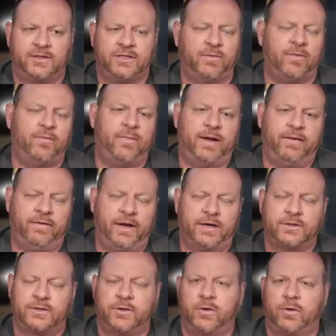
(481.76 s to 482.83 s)
Some of them have an
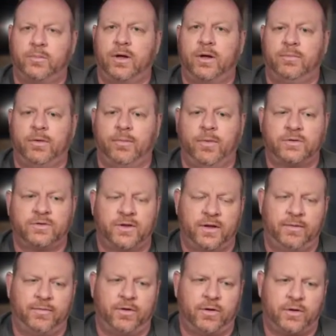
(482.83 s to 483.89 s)
external pump, but most of
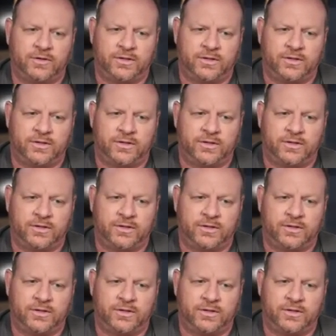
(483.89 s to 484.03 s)
them are all